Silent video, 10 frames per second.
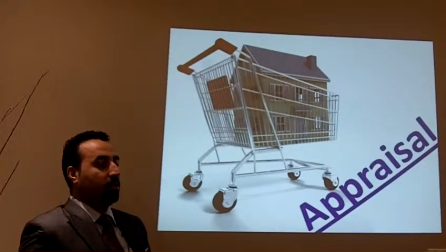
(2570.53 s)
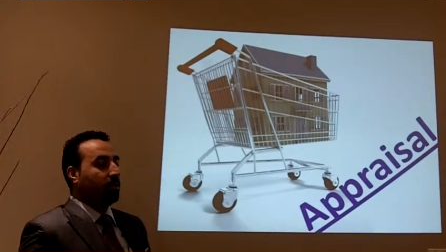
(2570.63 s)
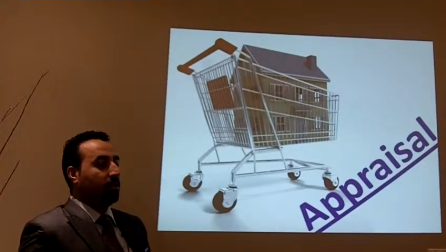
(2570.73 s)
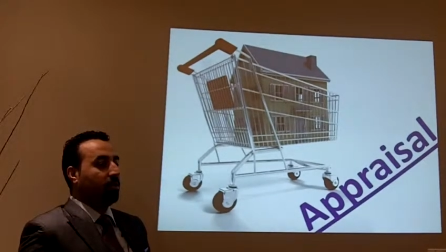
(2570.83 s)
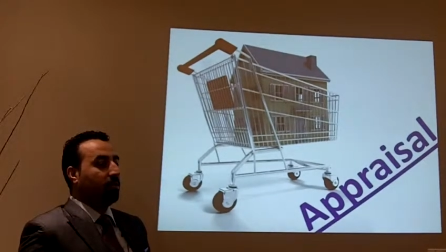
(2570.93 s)

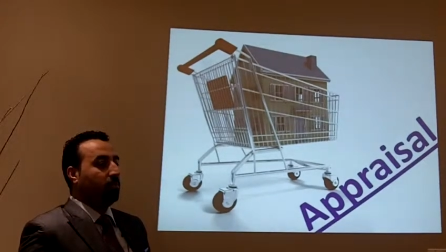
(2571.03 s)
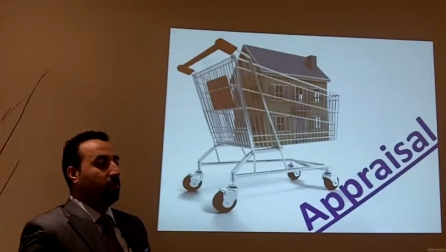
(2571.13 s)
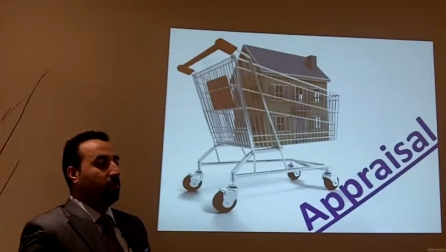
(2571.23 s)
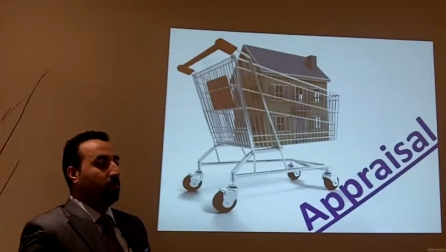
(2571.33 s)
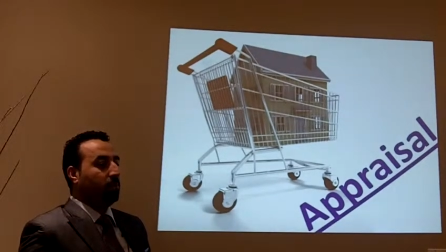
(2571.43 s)
just a little bit
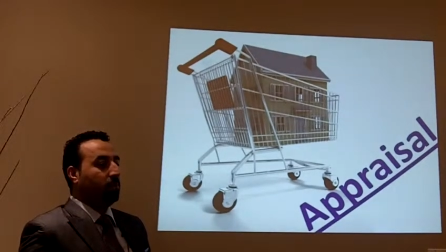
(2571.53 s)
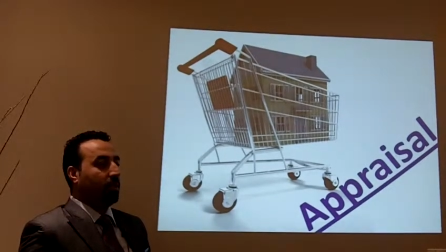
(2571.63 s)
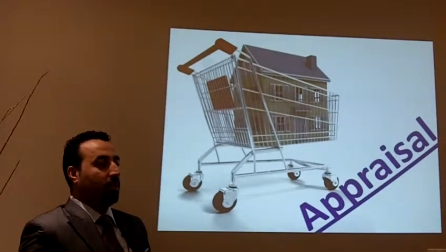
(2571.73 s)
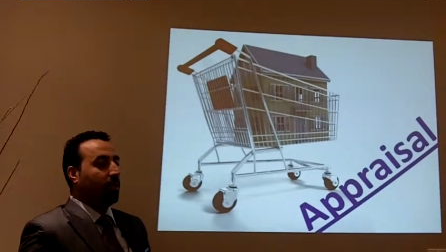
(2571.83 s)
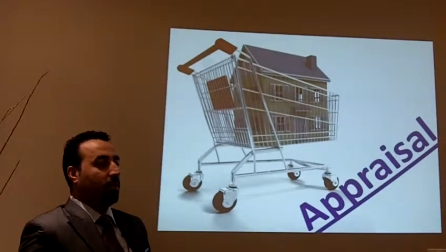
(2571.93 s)
better and
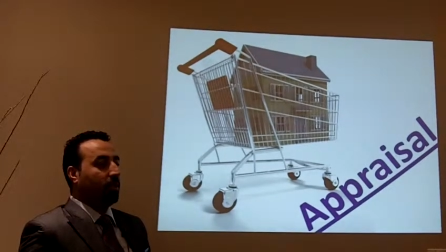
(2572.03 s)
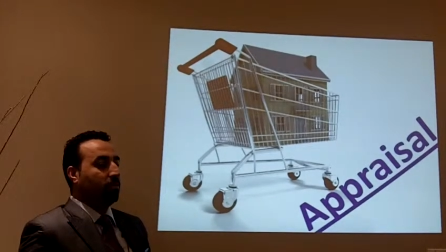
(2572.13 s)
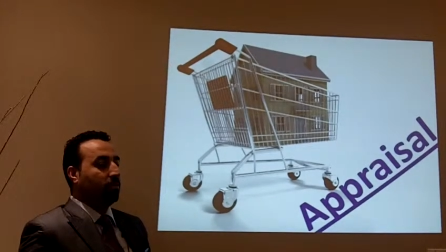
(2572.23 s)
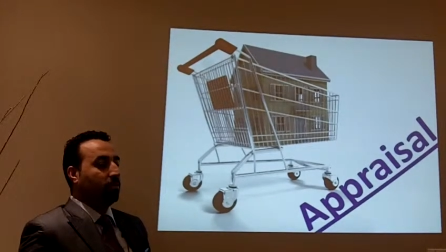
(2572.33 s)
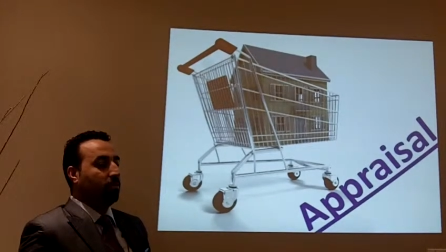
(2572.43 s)
the
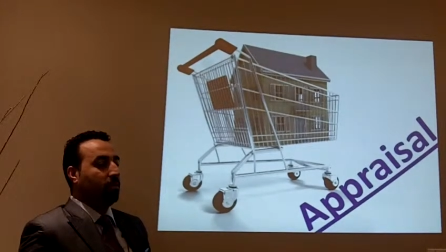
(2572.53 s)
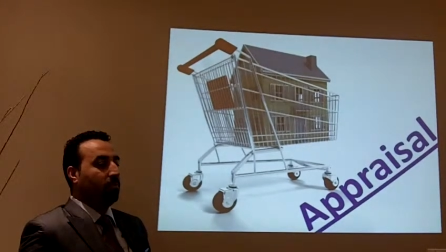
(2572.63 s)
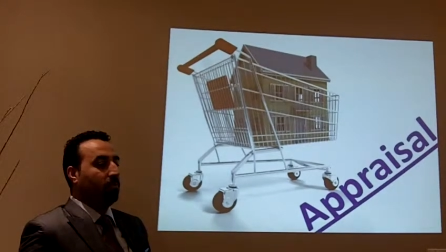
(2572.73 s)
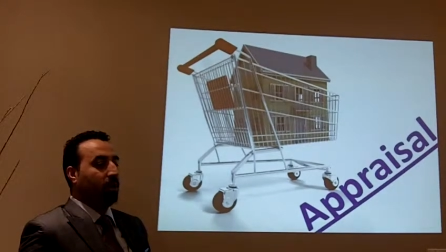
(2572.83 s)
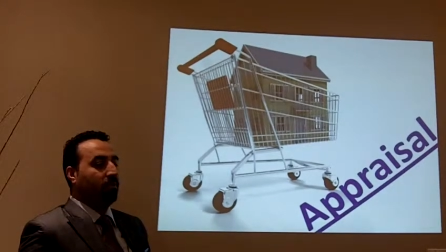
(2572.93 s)
owner spent
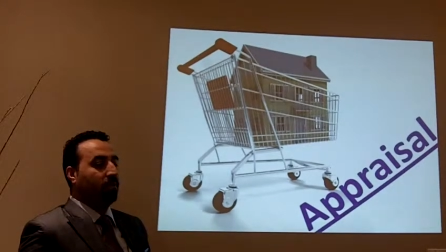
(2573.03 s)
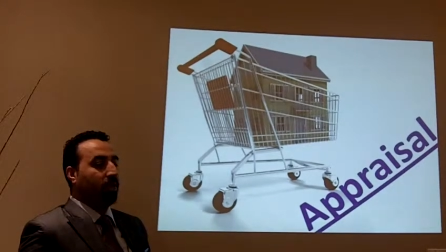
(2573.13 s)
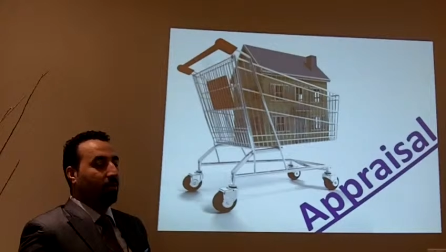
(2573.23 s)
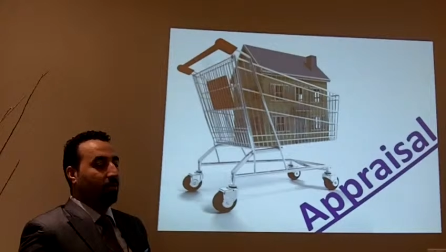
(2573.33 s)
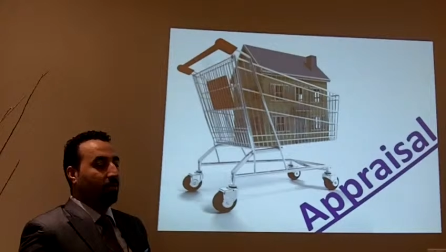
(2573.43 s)
maybe
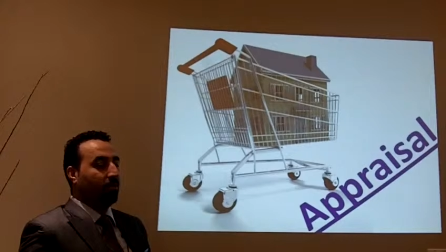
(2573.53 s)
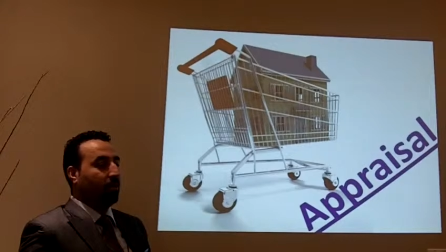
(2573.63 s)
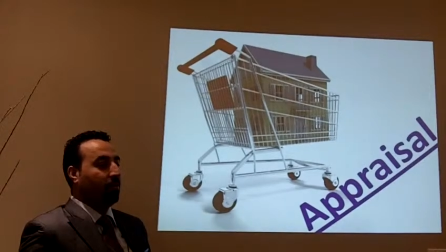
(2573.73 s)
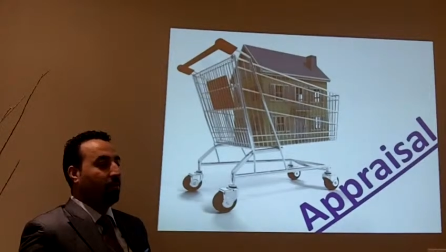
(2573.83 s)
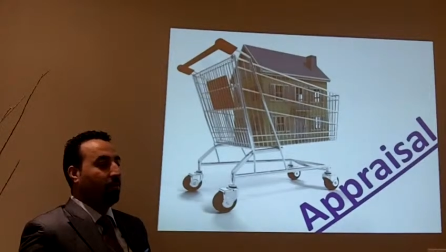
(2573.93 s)
5000
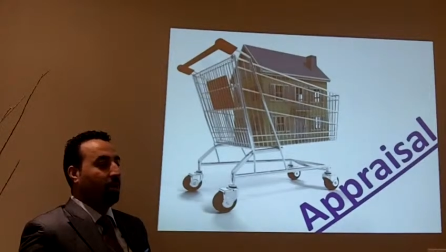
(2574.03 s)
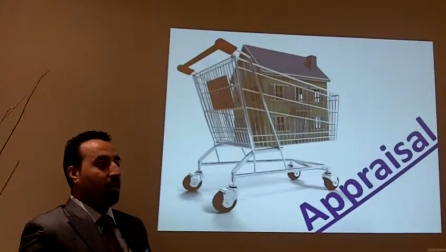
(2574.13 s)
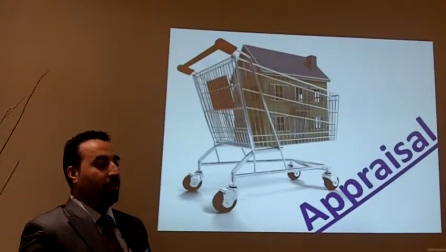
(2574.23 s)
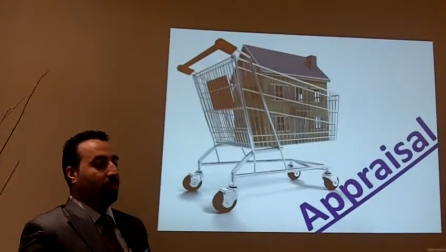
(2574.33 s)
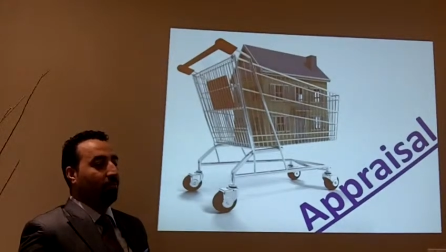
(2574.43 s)
so they will pay
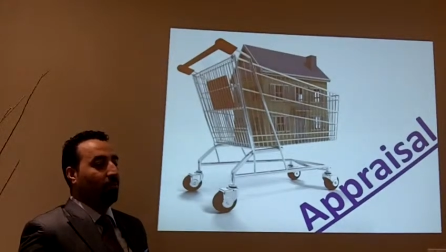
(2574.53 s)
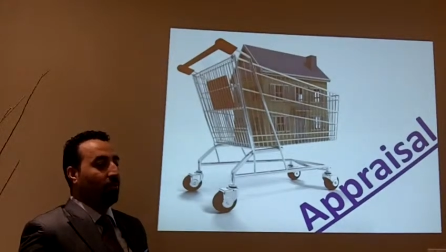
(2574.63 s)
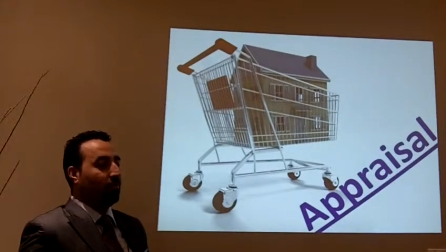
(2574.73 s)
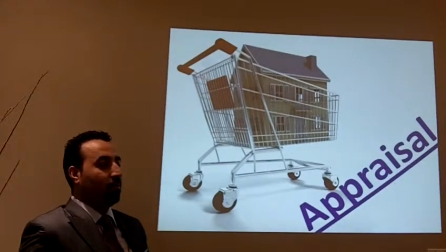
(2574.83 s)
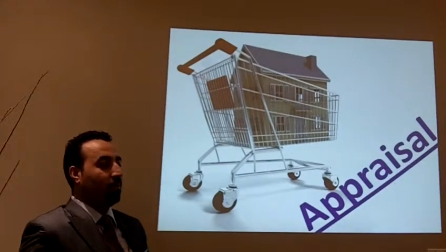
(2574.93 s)
another
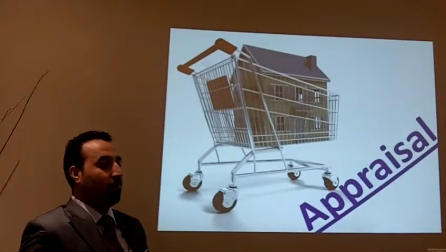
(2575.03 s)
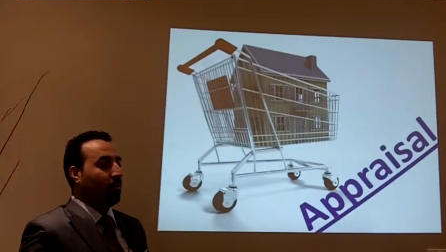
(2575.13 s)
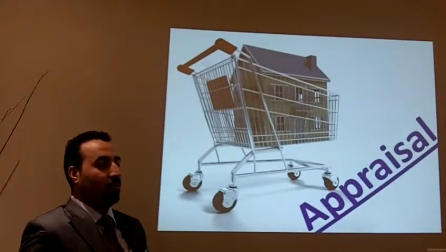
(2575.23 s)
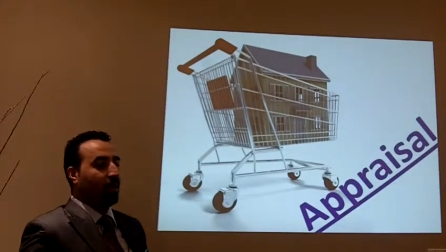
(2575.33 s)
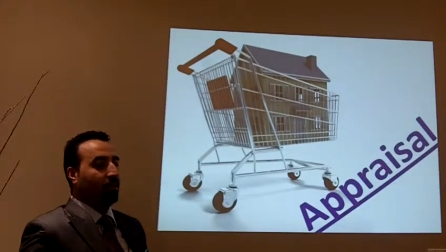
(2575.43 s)
40
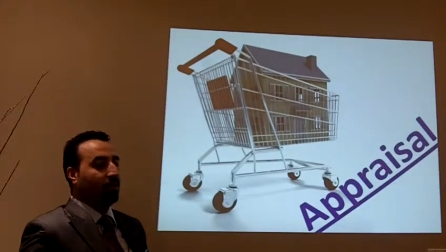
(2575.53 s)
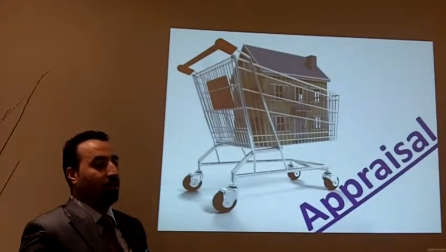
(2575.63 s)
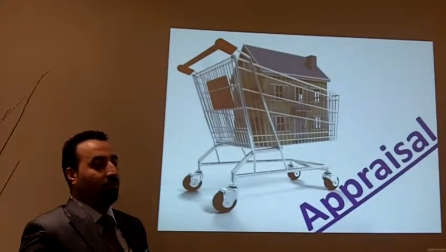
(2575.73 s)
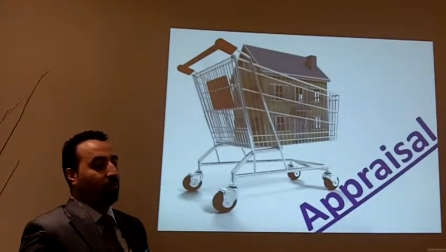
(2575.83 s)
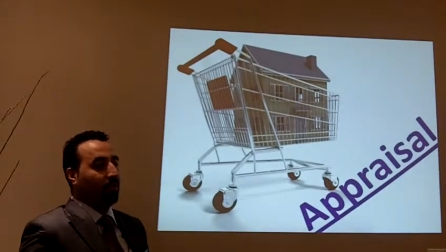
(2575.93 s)

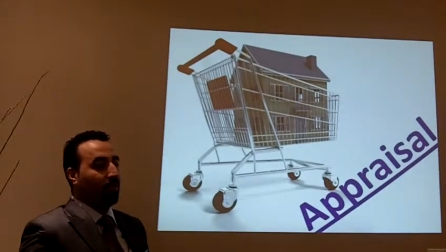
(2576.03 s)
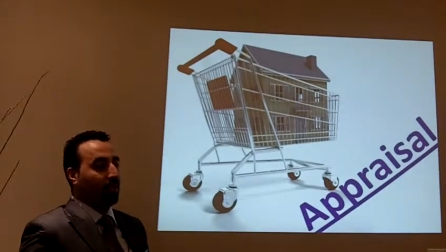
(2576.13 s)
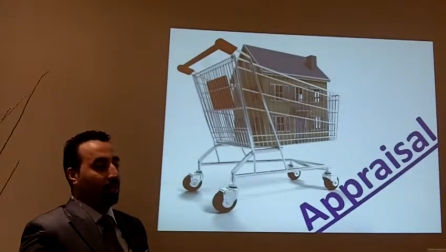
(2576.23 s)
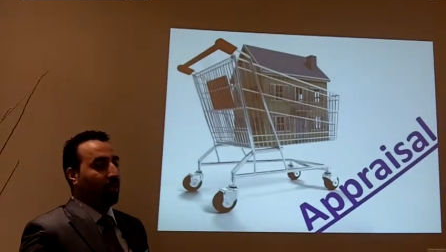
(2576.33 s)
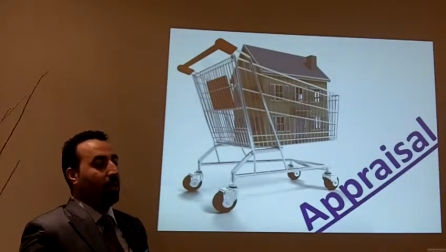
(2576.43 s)
45000 just for
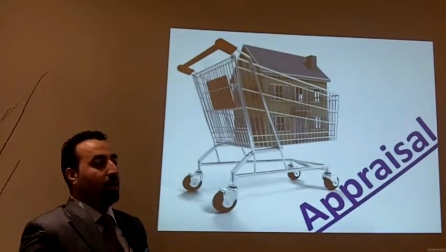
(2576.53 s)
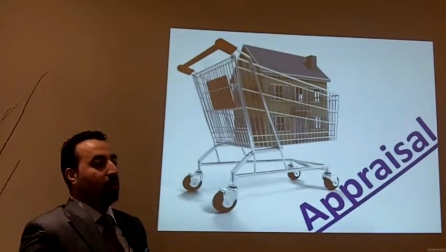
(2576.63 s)
nothing mm.